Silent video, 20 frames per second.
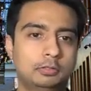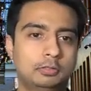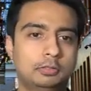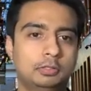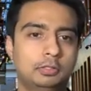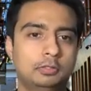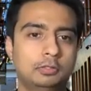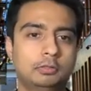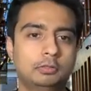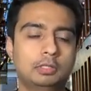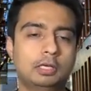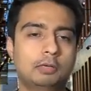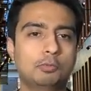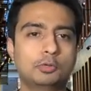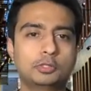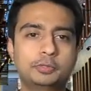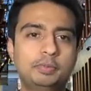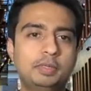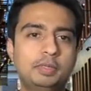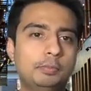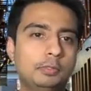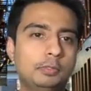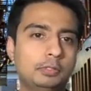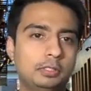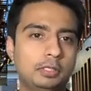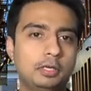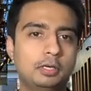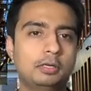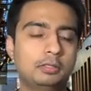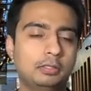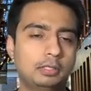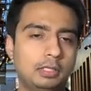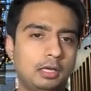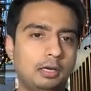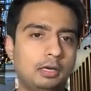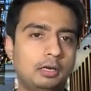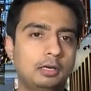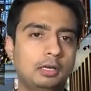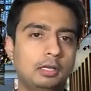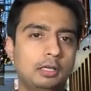you know, like most people that
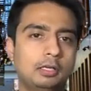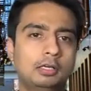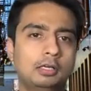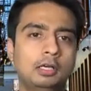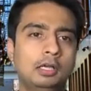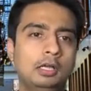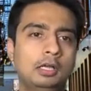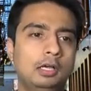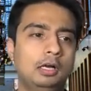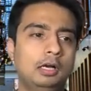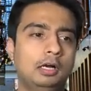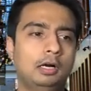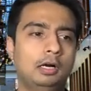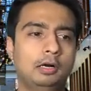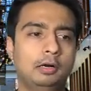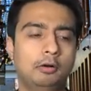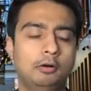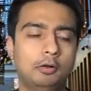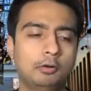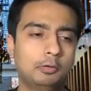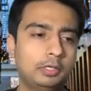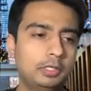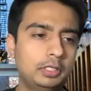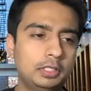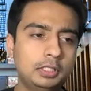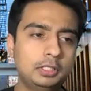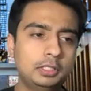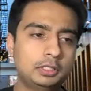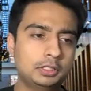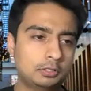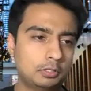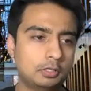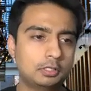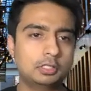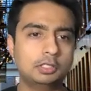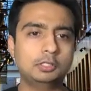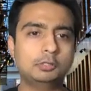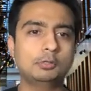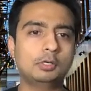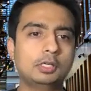are like already
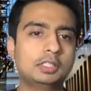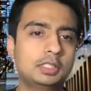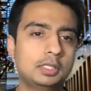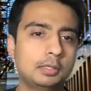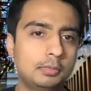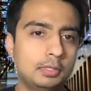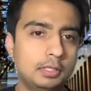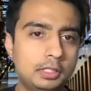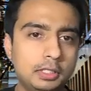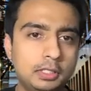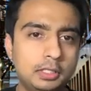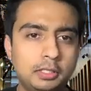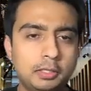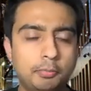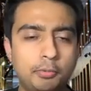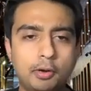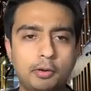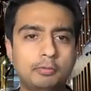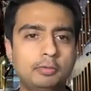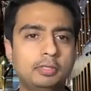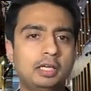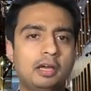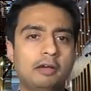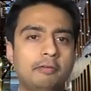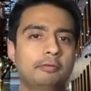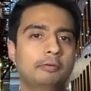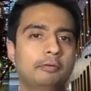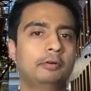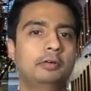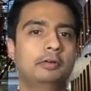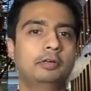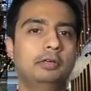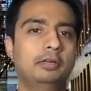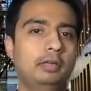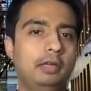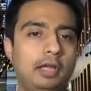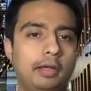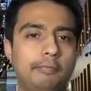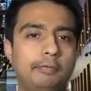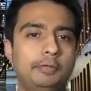studying USMLE, they probably have heard
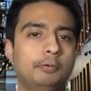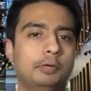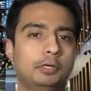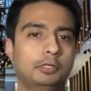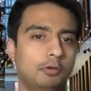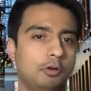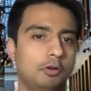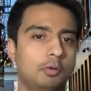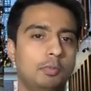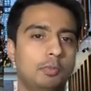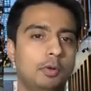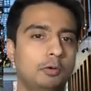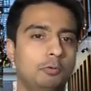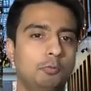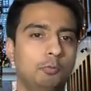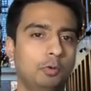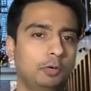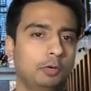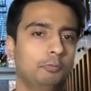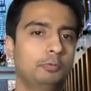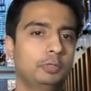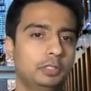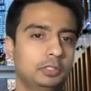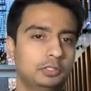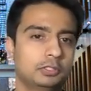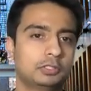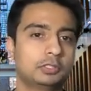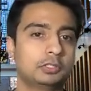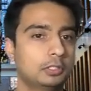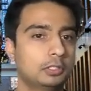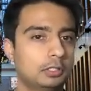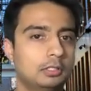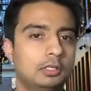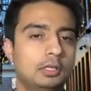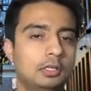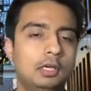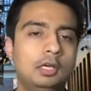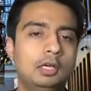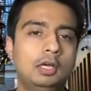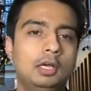everyone talk about what we just did.
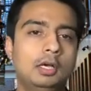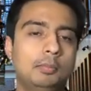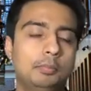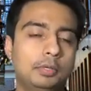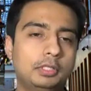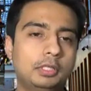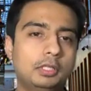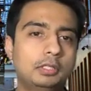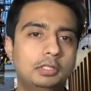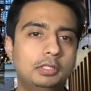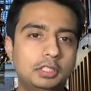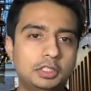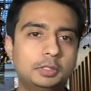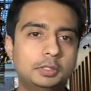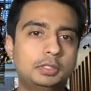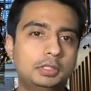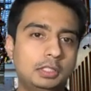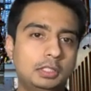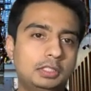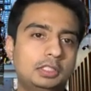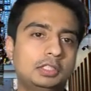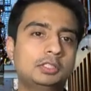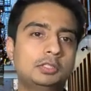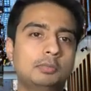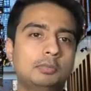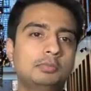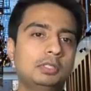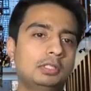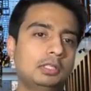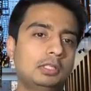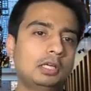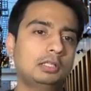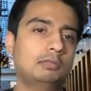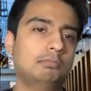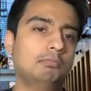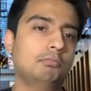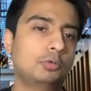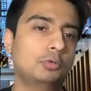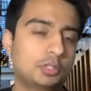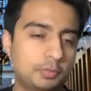But then this is something
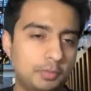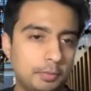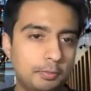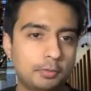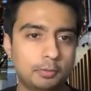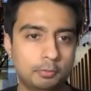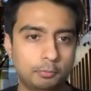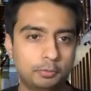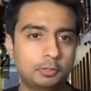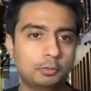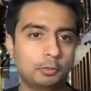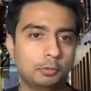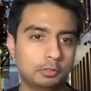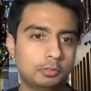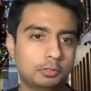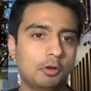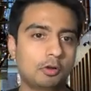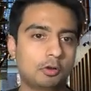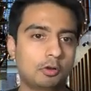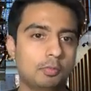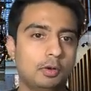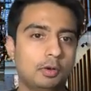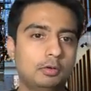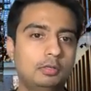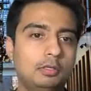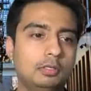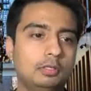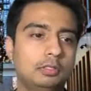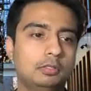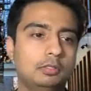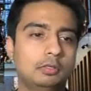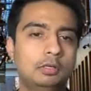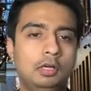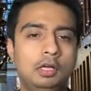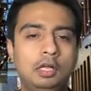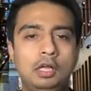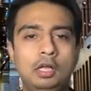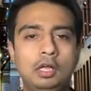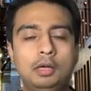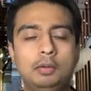that most people, we don't talk about, you know.
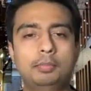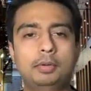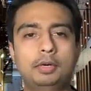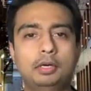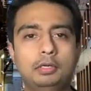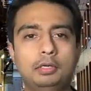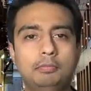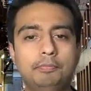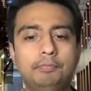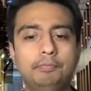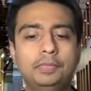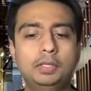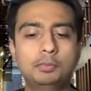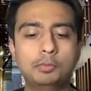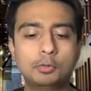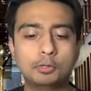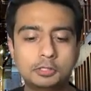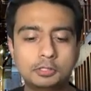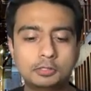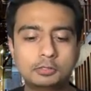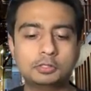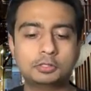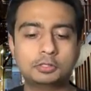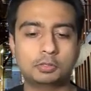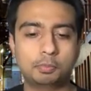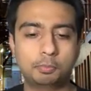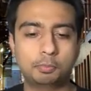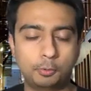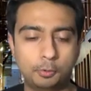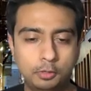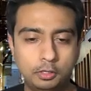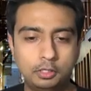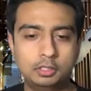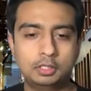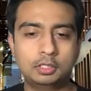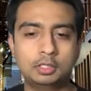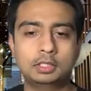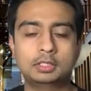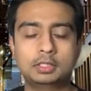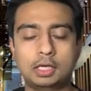But emotional
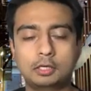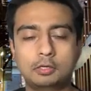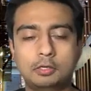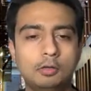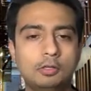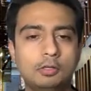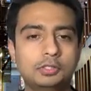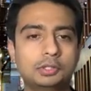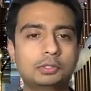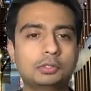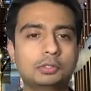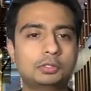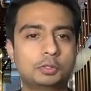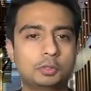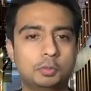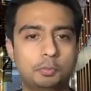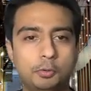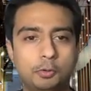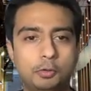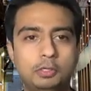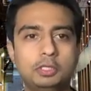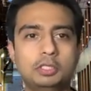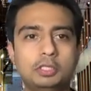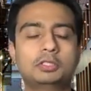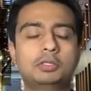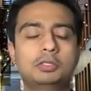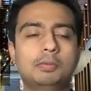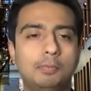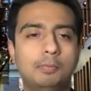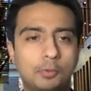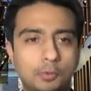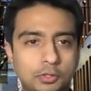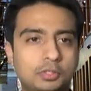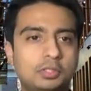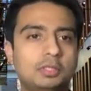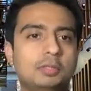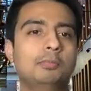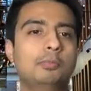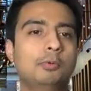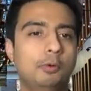support, psychological support is the most
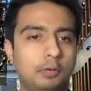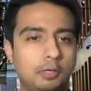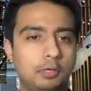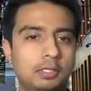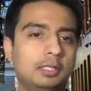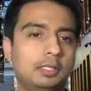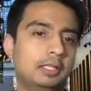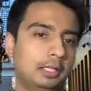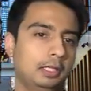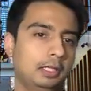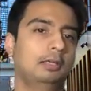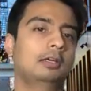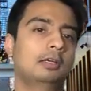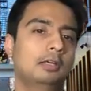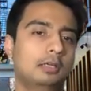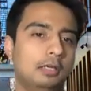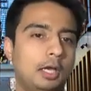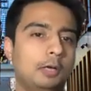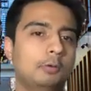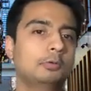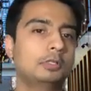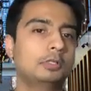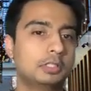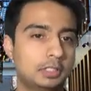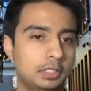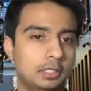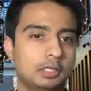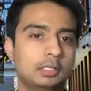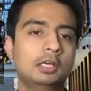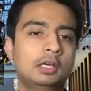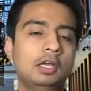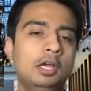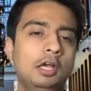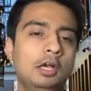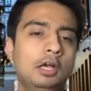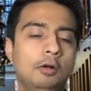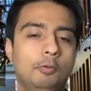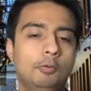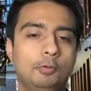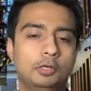important thing, I would say,
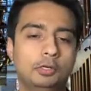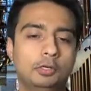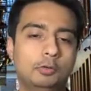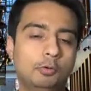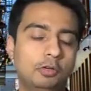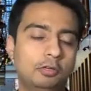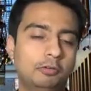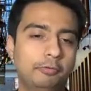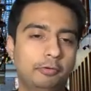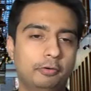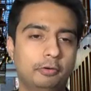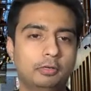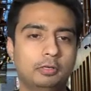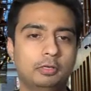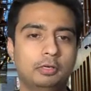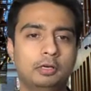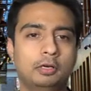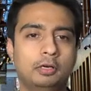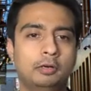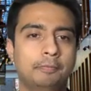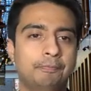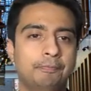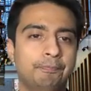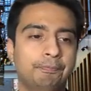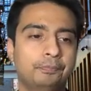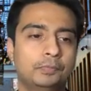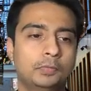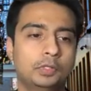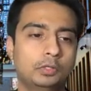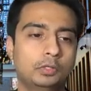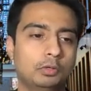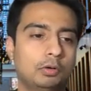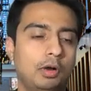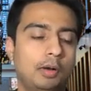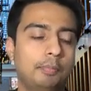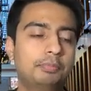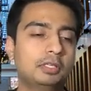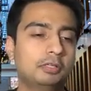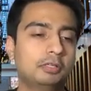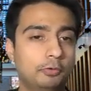when you're going for, you know,
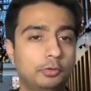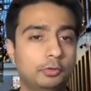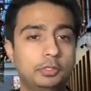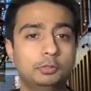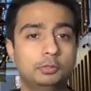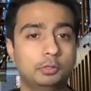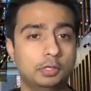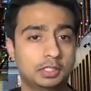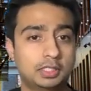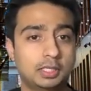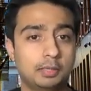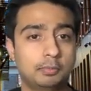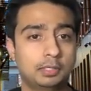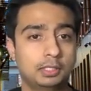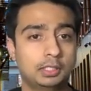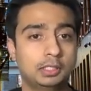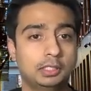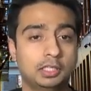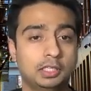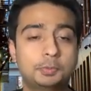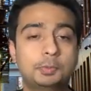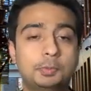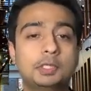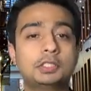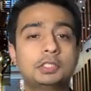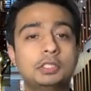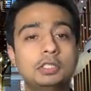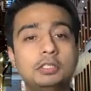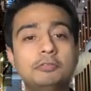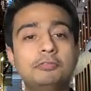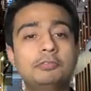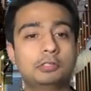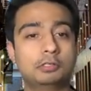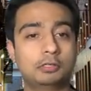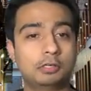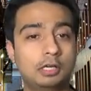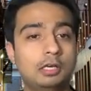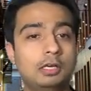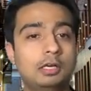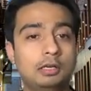opting for USMLE, especially if you're
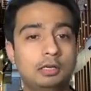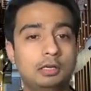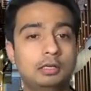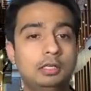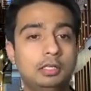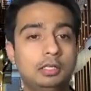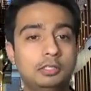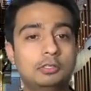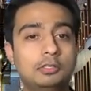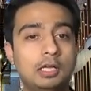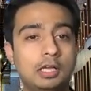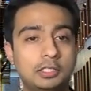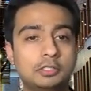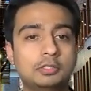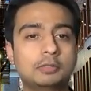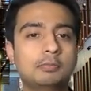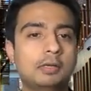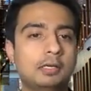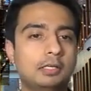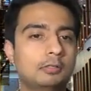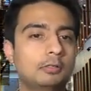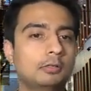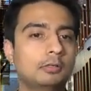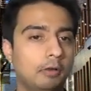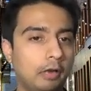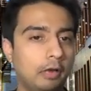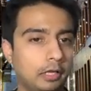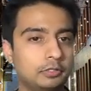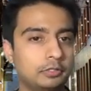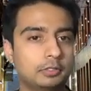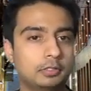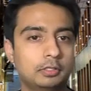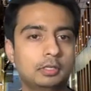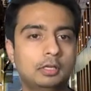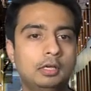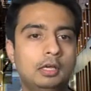an international medical graduate,